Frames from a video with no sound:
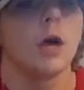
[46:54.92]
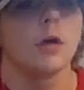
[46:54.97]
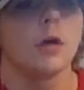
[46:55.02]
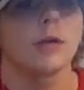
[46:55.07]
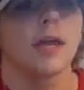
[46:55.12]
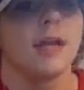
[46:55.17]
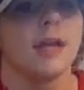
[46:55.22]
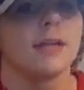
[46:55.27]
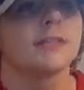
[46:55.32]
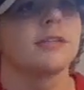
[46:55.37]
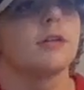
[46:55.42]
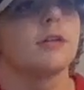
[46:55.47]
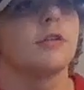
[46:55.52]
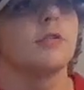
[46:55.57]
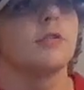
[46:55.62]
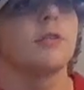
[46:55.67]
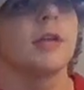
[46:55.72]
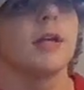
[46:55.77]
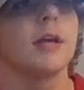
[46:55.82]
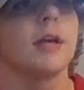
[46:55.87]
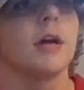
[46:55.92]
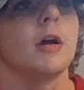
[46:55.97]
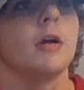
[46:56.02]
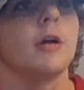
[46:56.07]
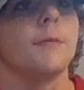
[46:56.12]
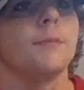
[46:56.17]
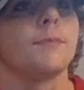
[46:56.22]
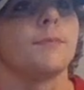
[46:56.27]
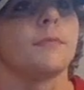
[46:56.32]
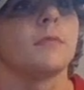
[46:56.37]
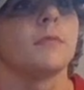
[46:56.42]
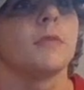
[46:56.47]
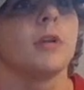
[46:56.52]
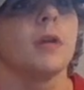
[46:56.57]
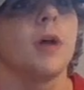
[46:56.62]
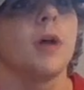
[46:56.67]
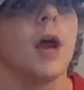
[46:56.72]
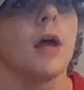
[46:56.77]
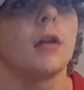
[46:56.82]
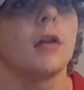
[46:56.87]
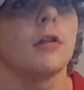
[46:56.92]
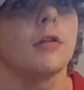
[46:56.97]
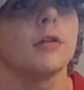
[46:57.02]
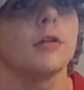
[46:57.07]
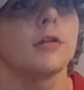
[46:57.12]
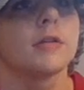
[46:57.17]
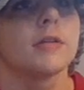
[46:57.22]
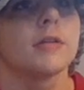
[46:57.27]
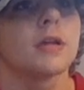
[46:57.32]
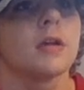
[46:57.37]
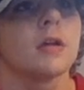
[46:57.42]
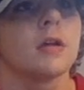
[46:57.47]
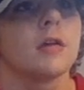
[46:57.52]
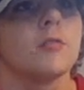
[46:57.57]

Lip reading: Okay, so the Islanders